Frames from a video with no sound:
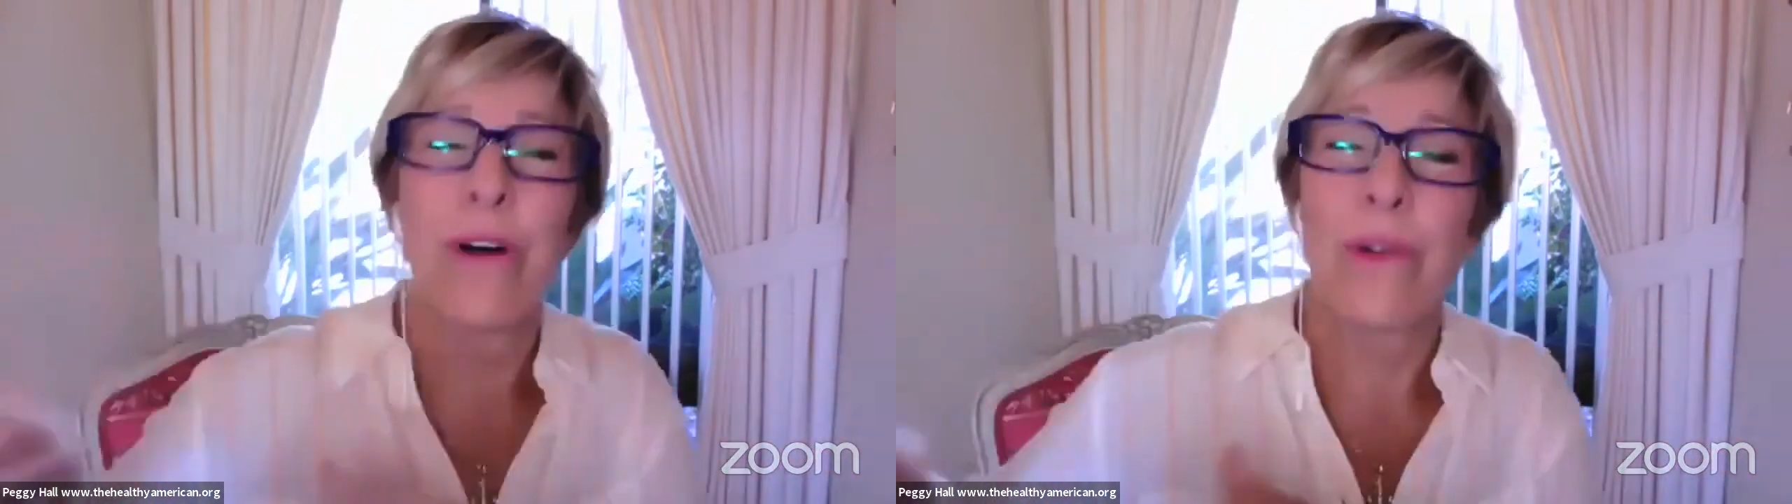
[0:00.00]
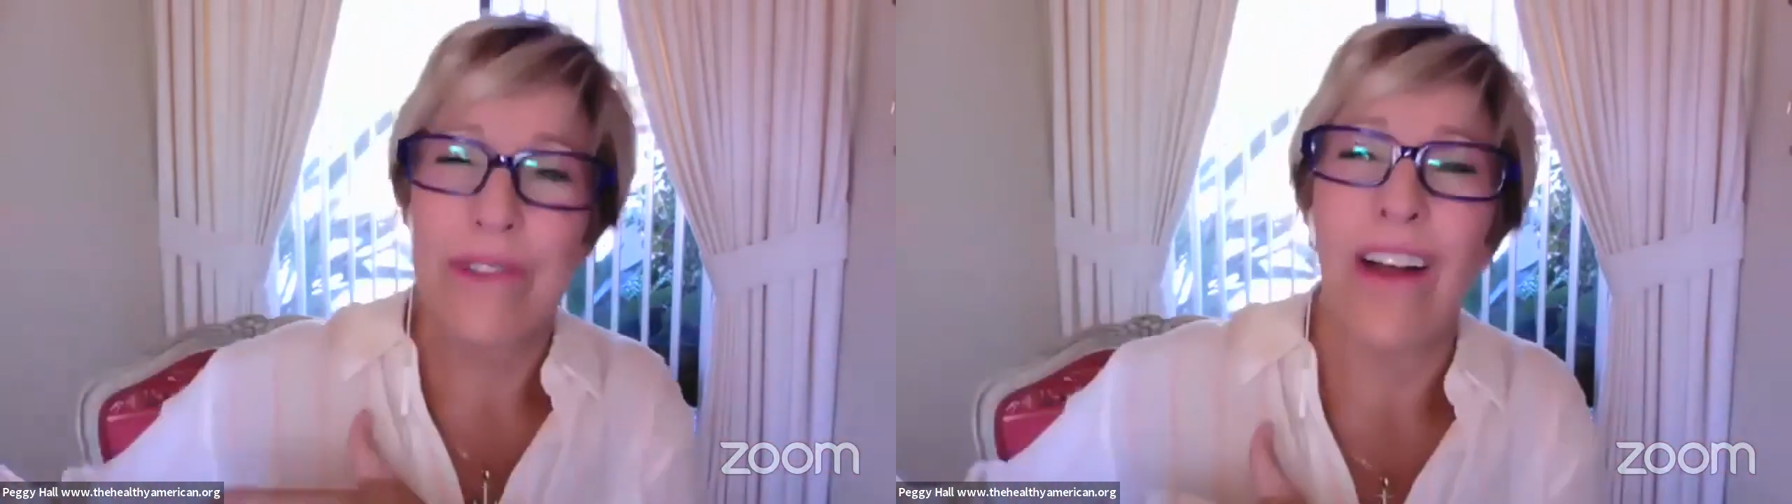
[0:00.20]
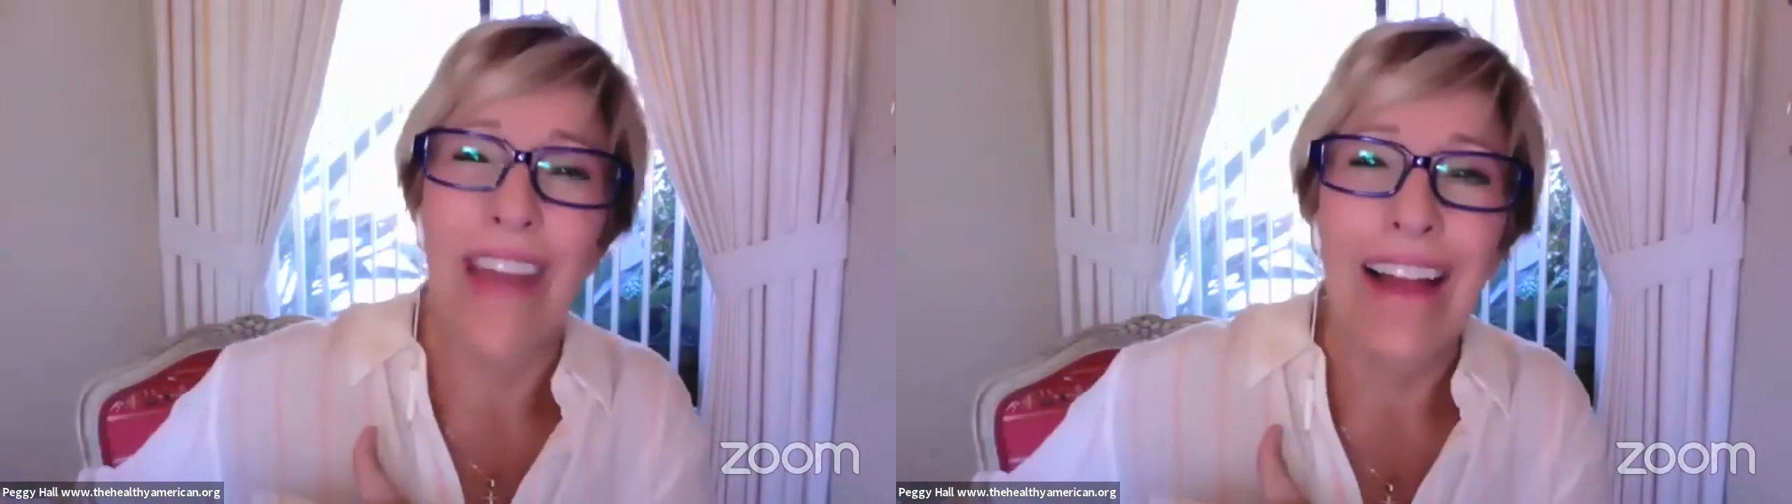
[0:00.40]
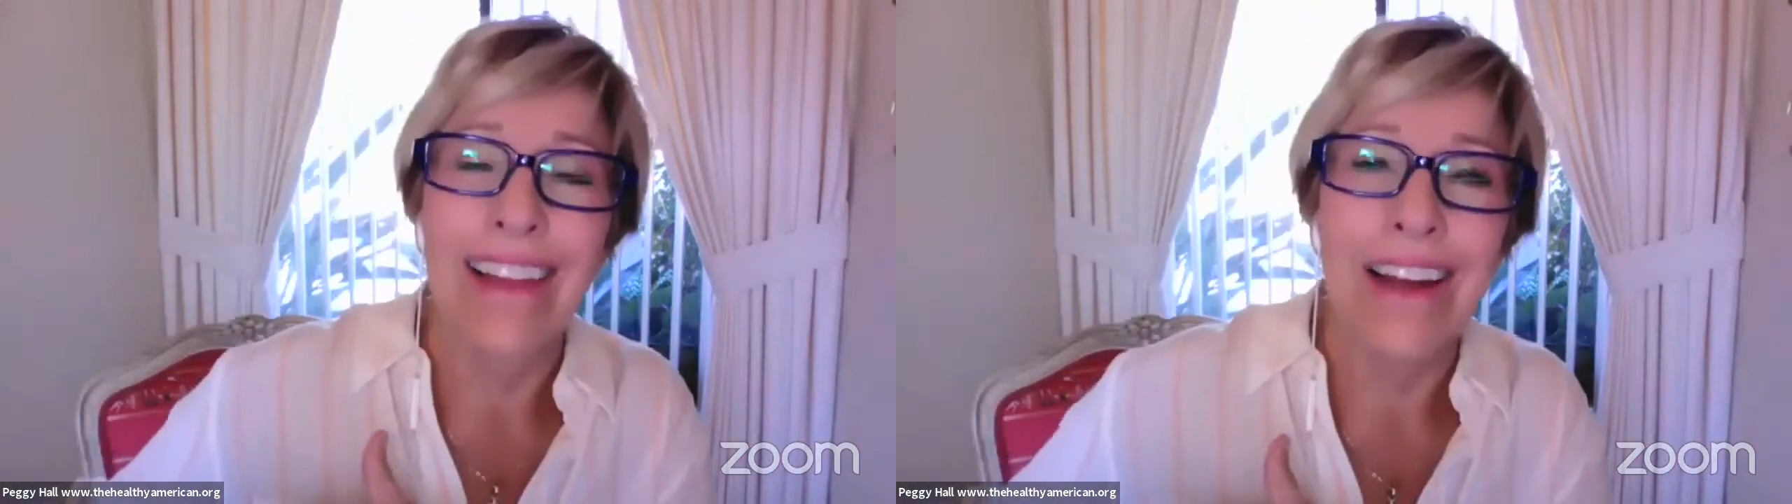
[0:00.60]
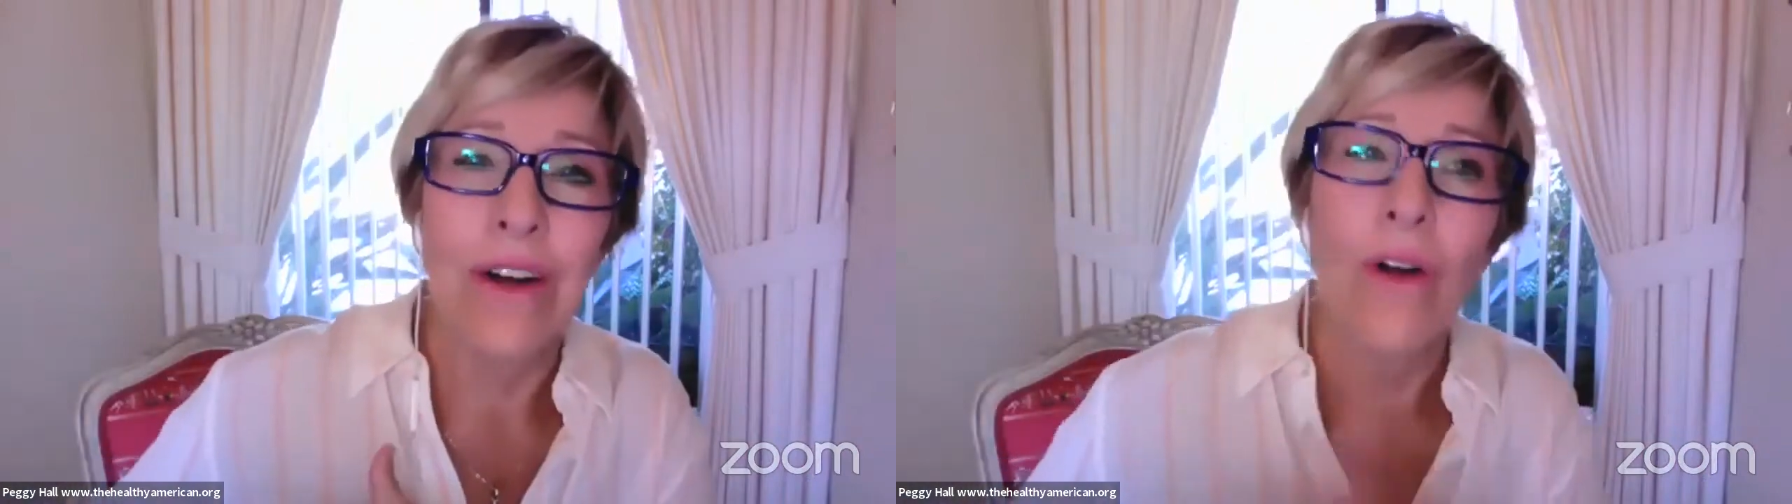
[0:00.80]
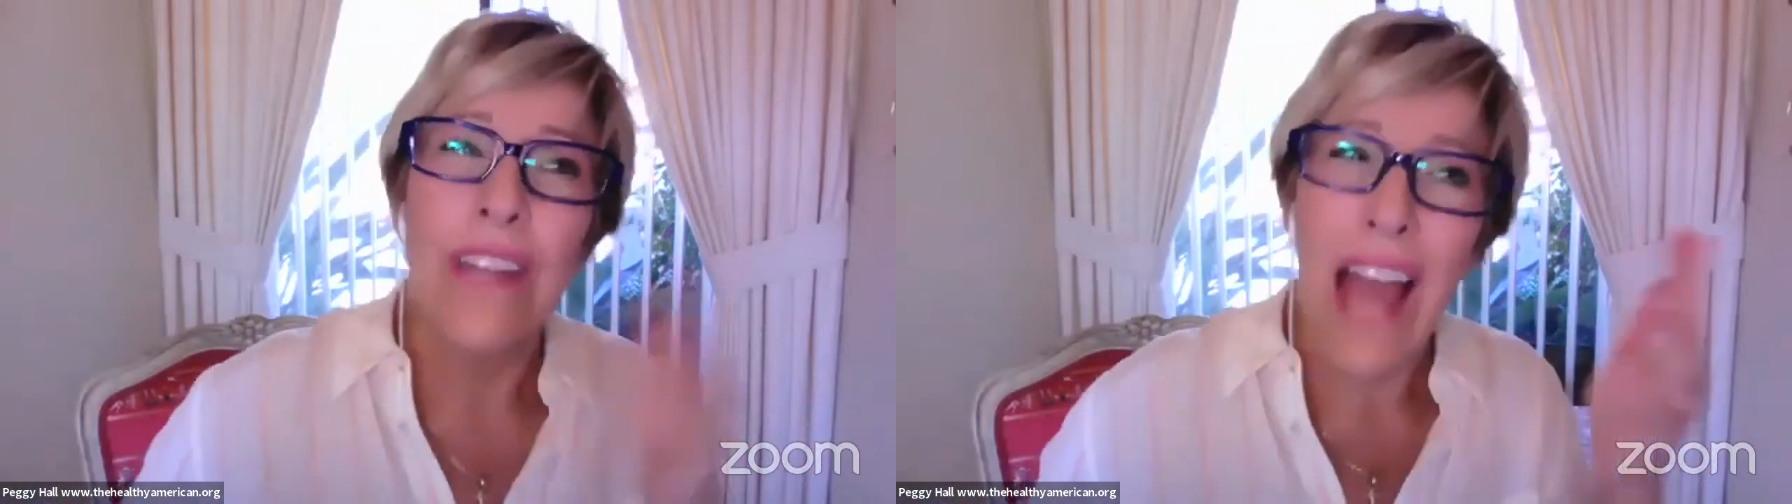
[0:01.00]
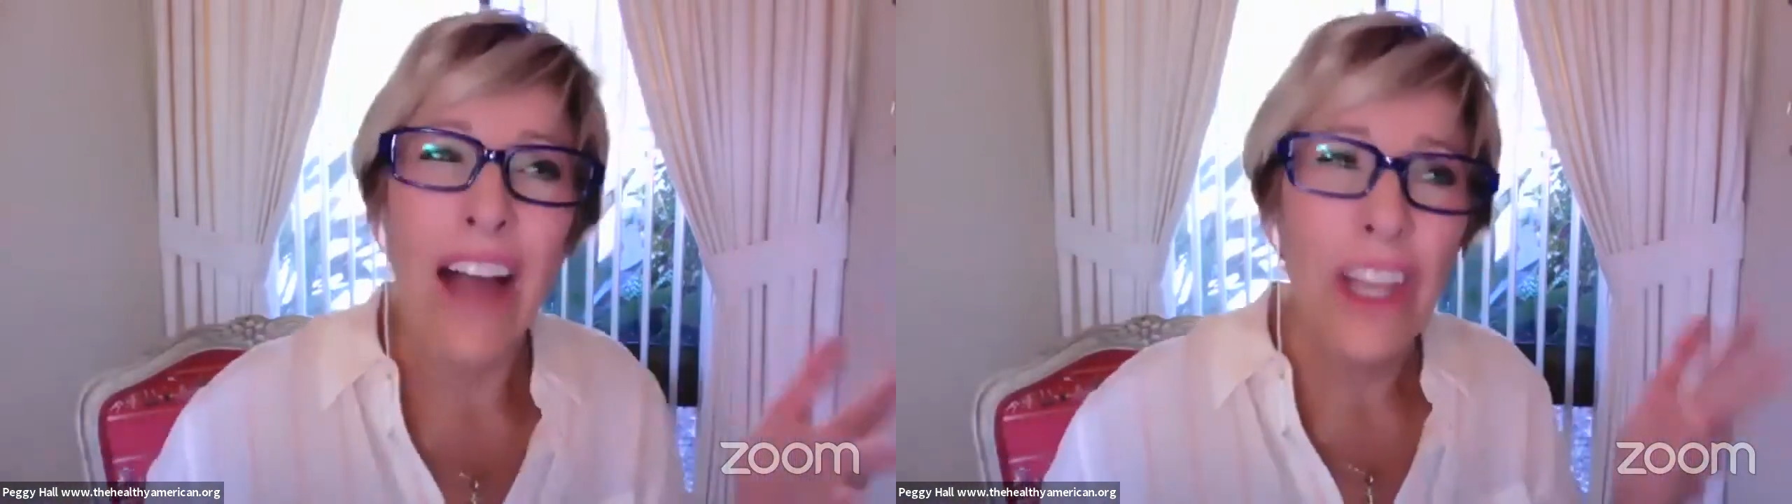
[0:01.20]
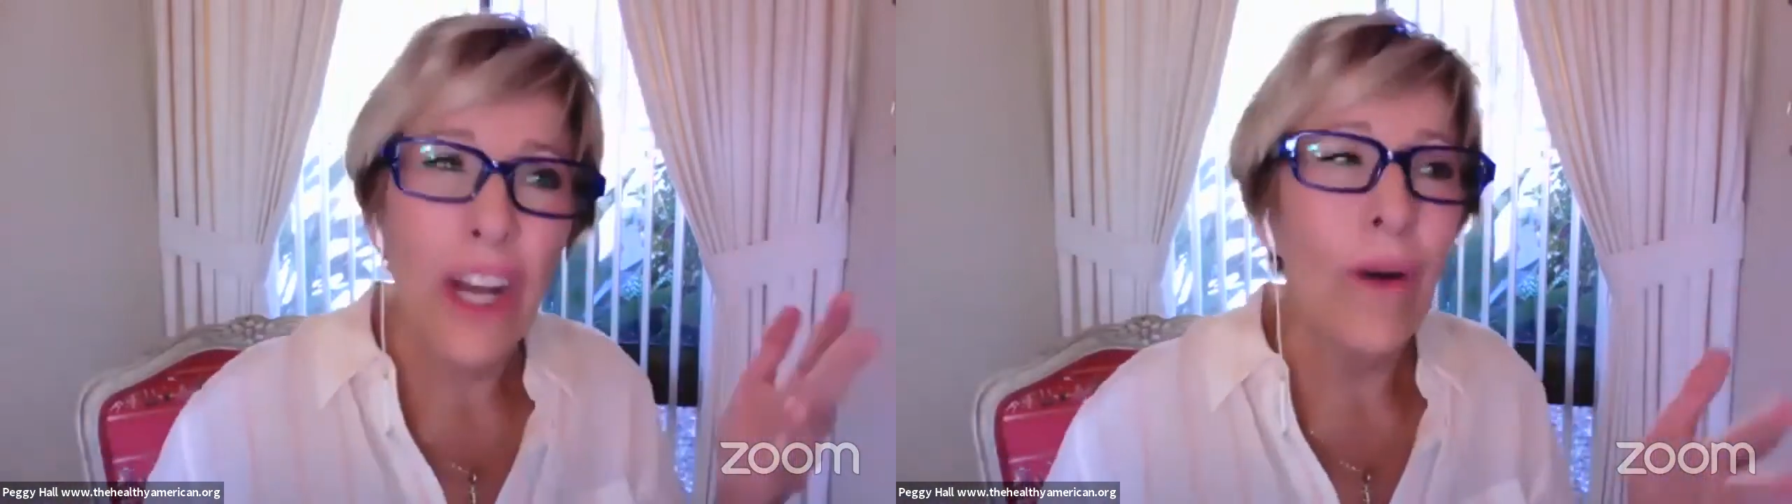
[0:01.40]
focus on that later. Or yeah,
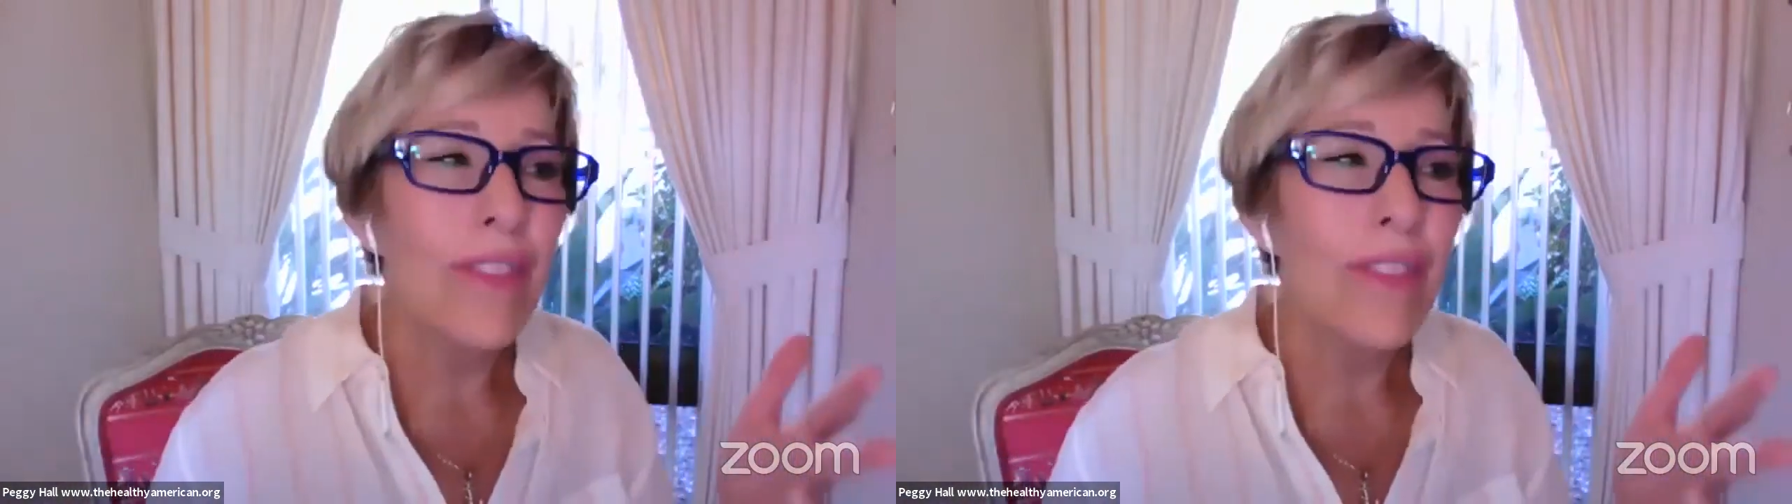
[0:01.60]
you know what?